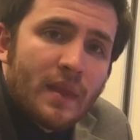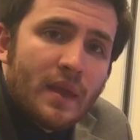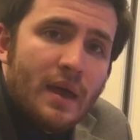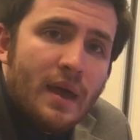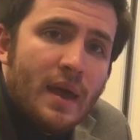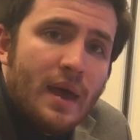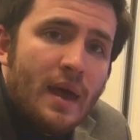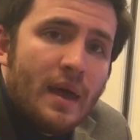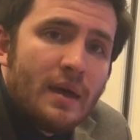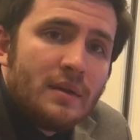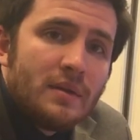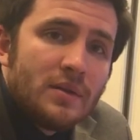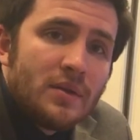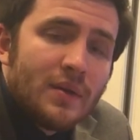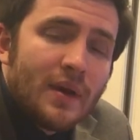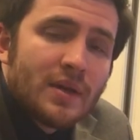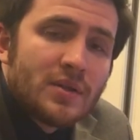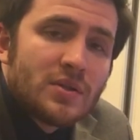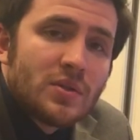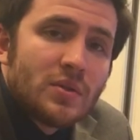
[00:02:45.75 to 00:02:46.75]
and
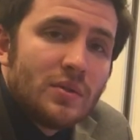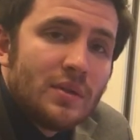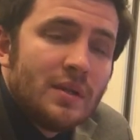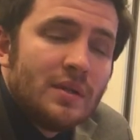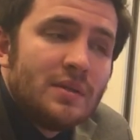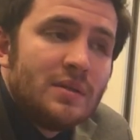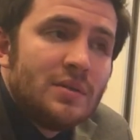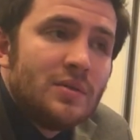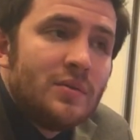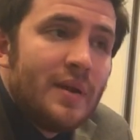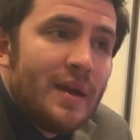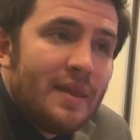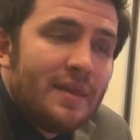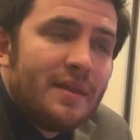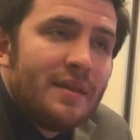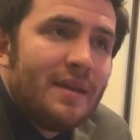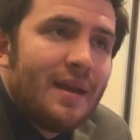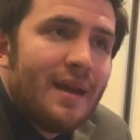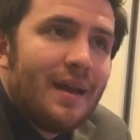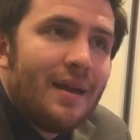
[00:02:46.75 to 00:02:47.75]
you also need to hit
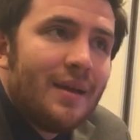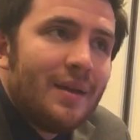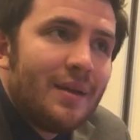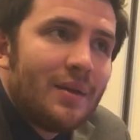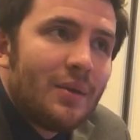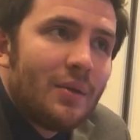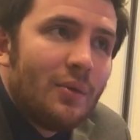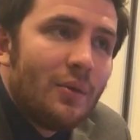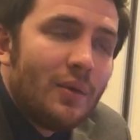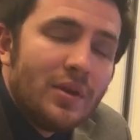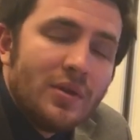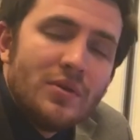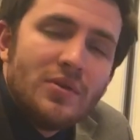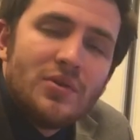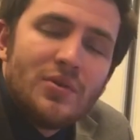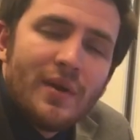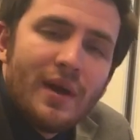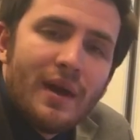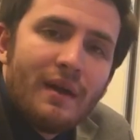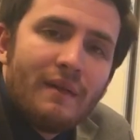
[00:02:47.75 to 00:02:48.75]
the net when you
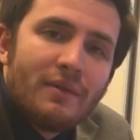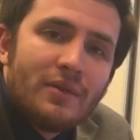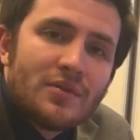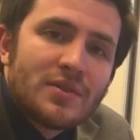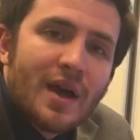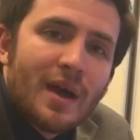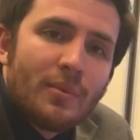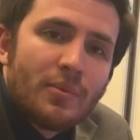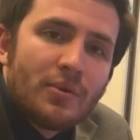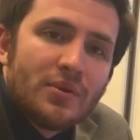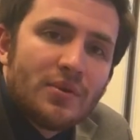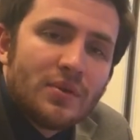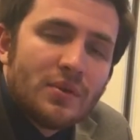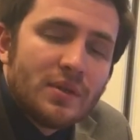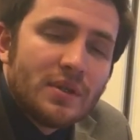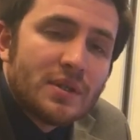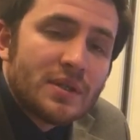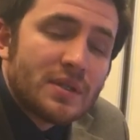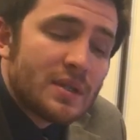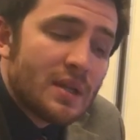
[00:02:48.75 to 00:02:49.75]
do have those
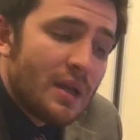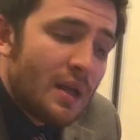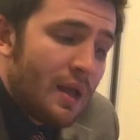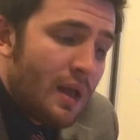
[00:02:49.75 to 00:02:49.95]
opportunities.